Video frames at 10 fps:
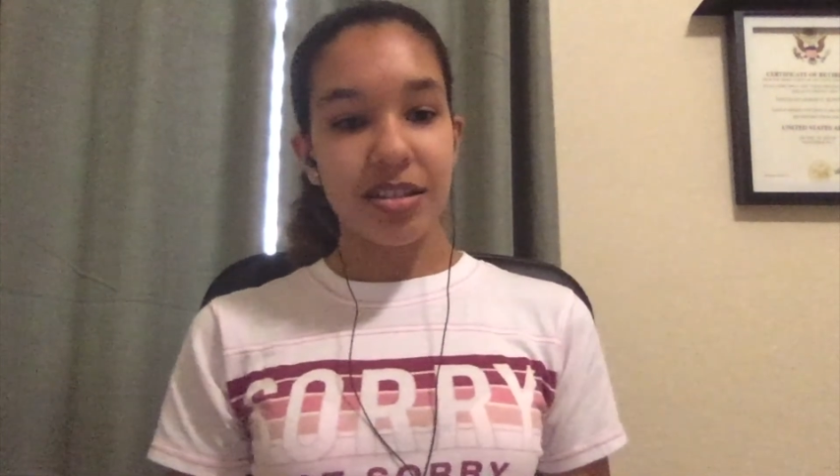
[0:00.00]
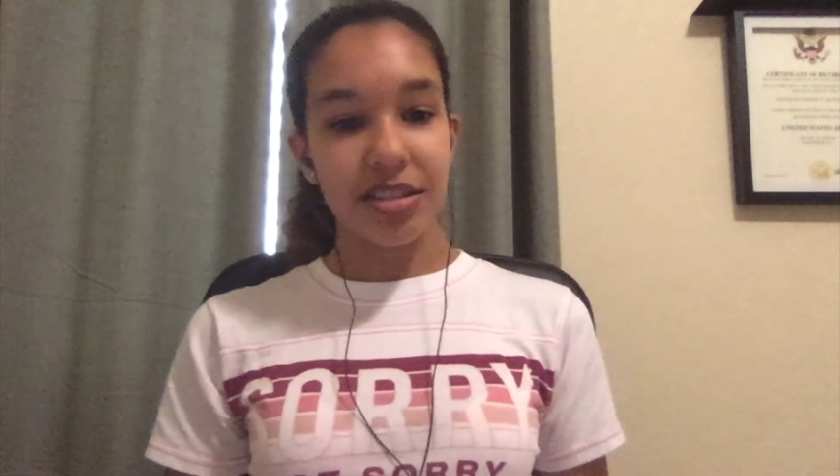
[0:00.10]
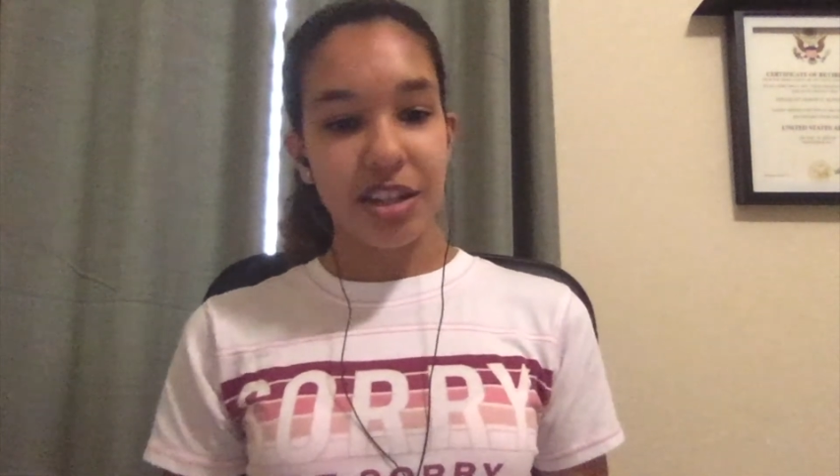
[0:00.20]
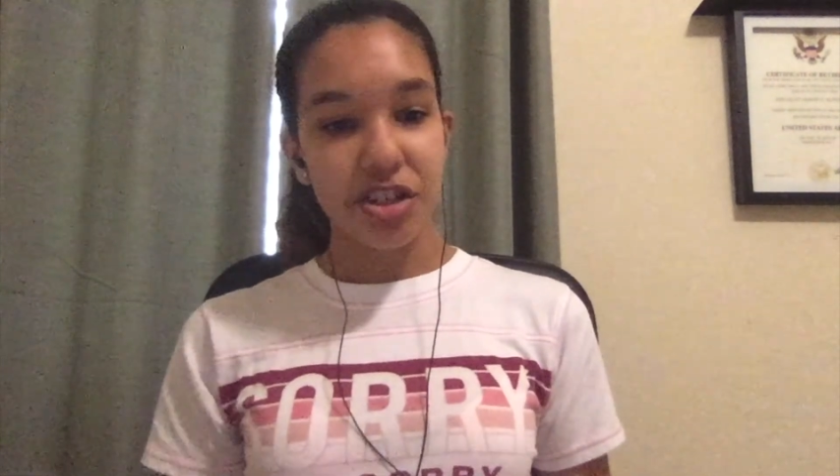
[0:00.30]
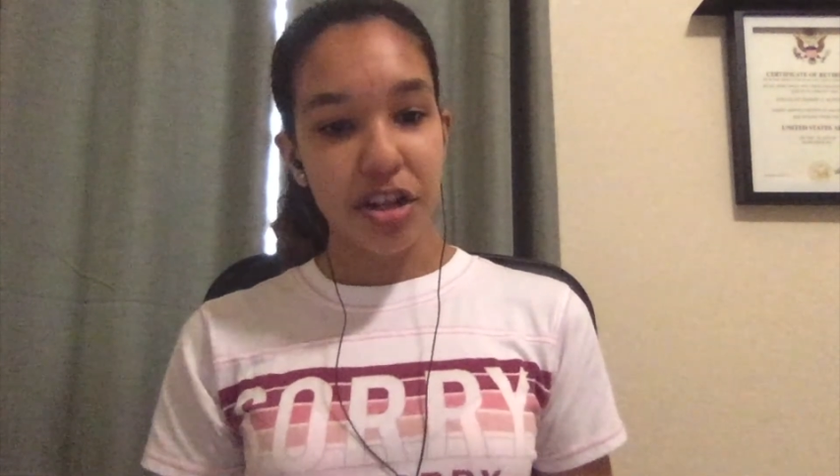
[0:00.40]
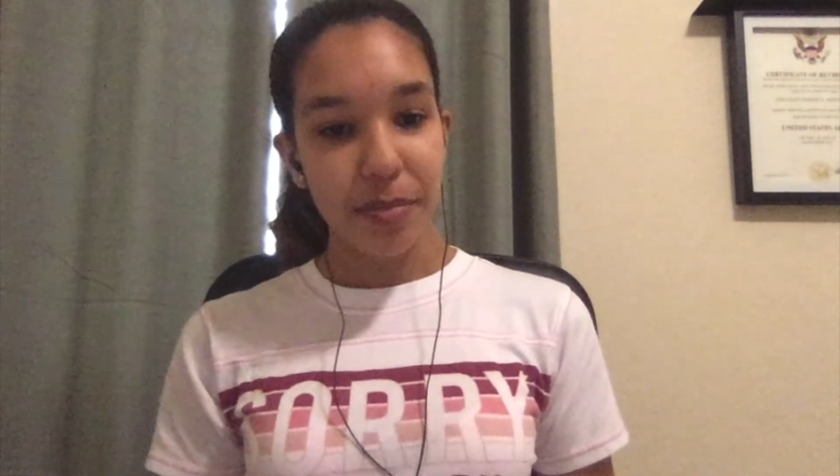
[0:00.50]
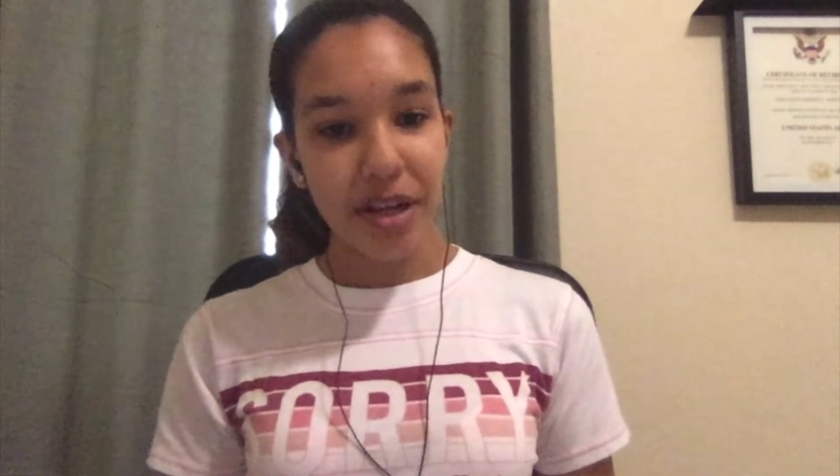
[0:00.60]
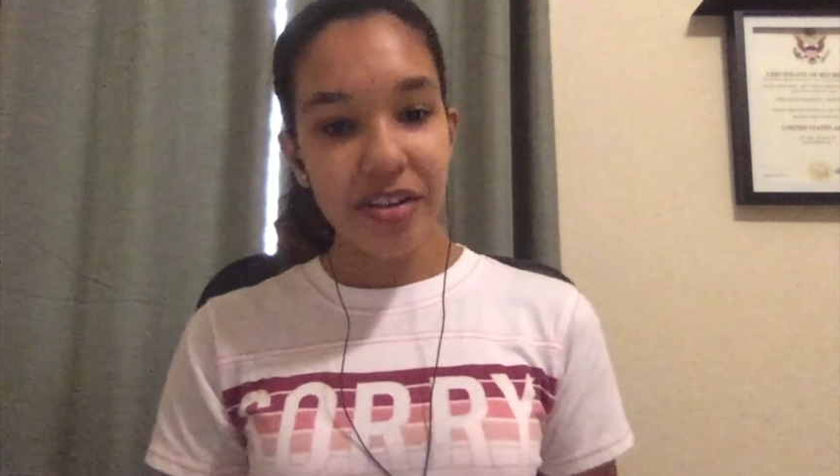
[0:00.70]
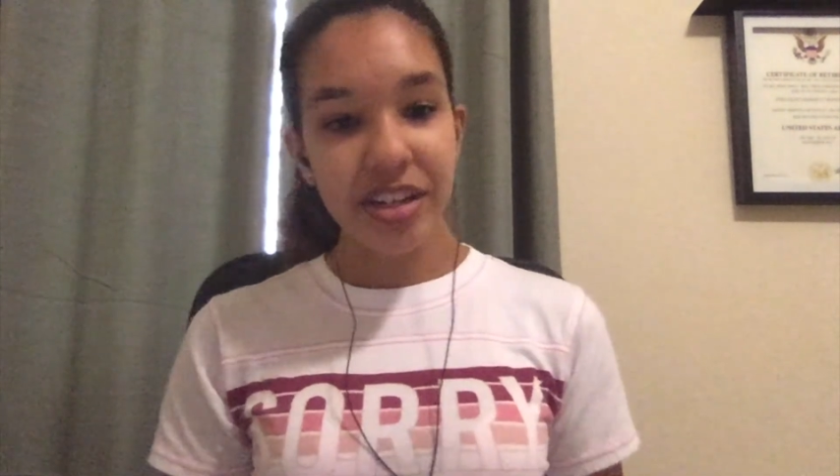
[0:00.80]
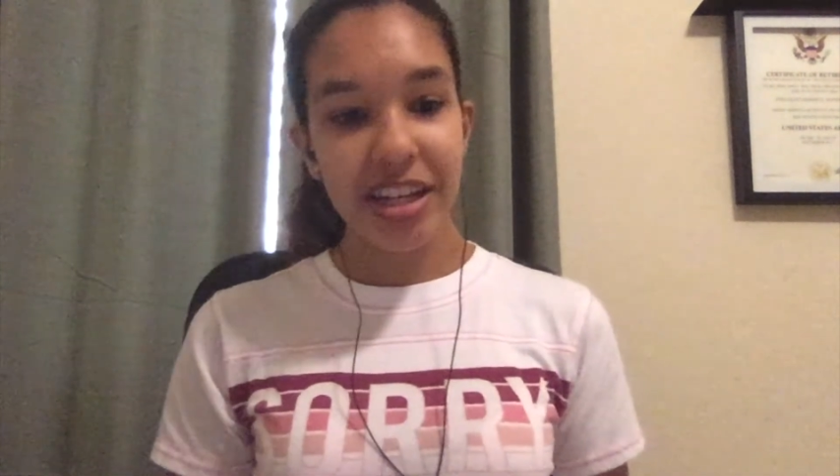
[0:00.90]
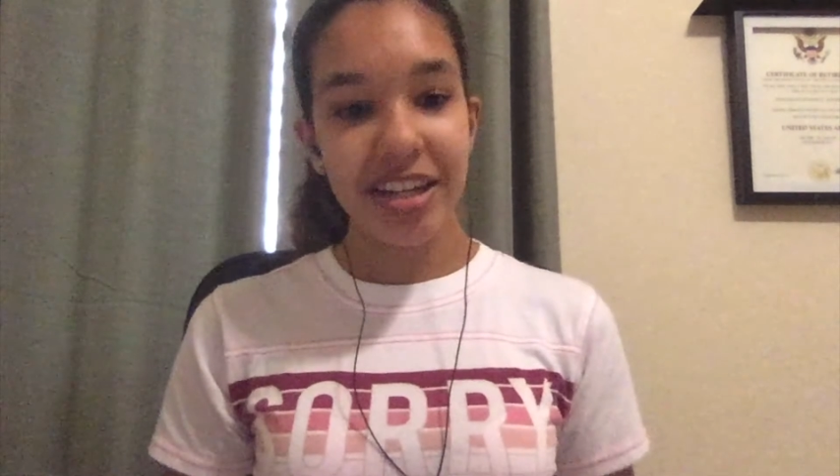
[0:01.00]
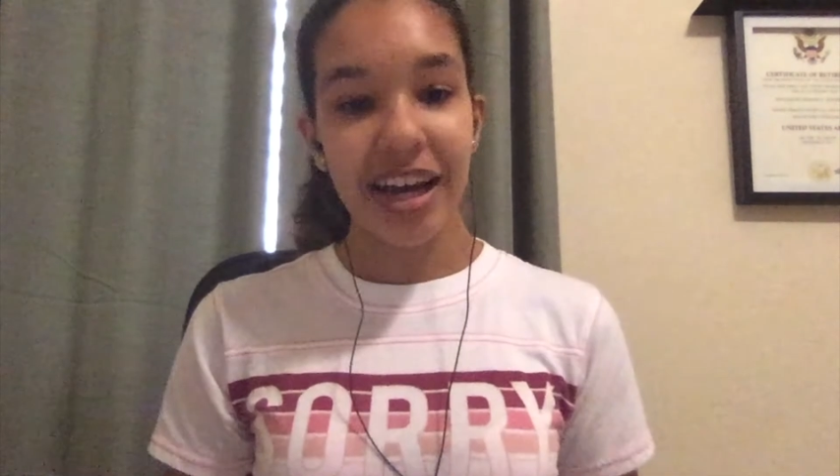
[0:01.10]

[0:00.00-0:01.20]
/ American